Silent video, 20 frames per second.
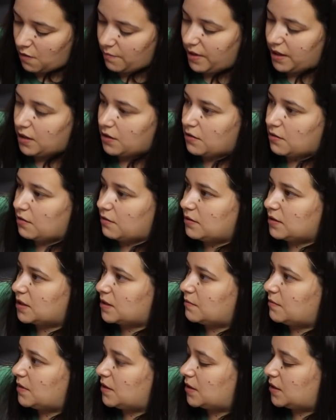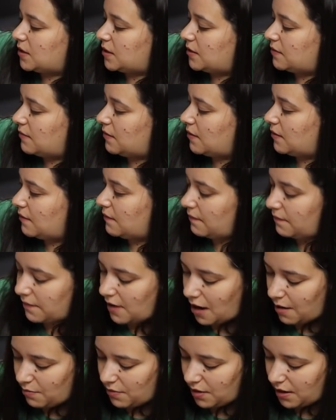All my Christmas
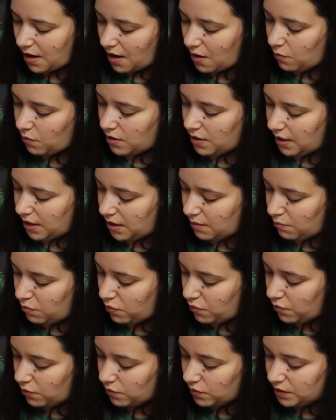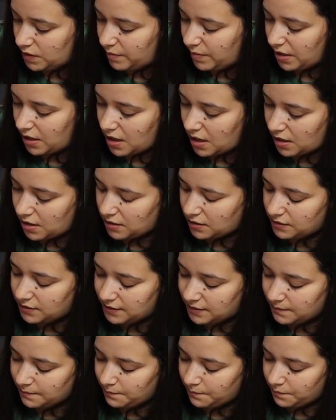fabric I want to get pulled
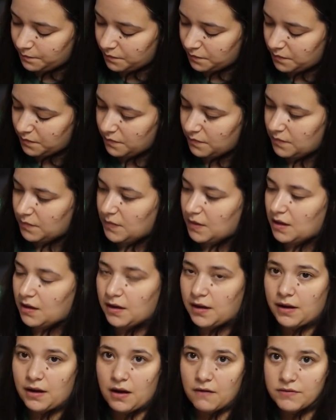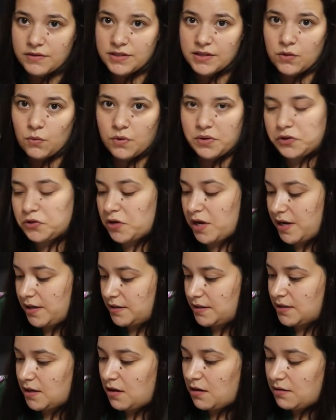because I obviously want to try
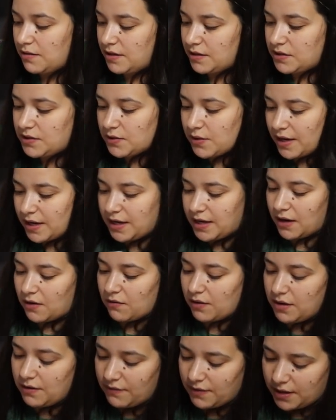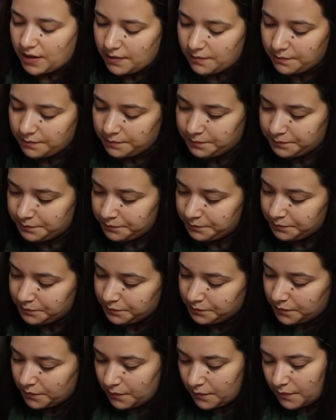and sell this so I can get rid of it.
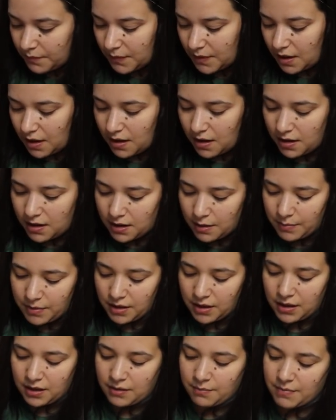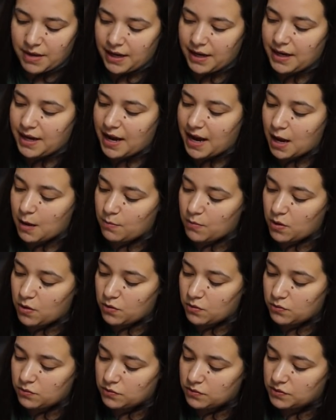Um, my
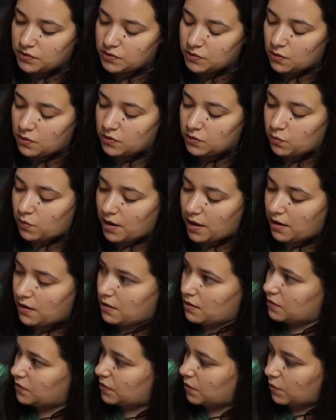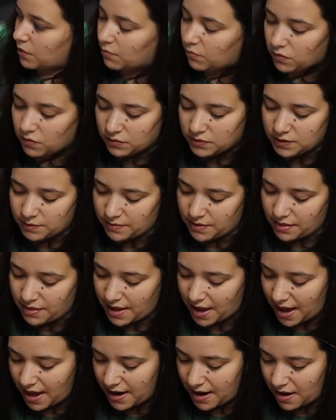camo sold well, so I am going to pull some of
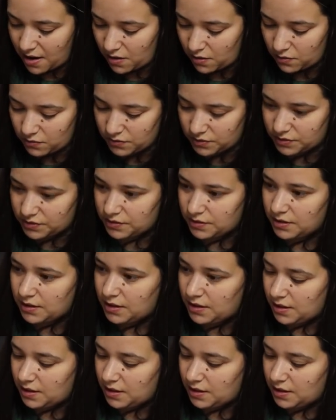that out.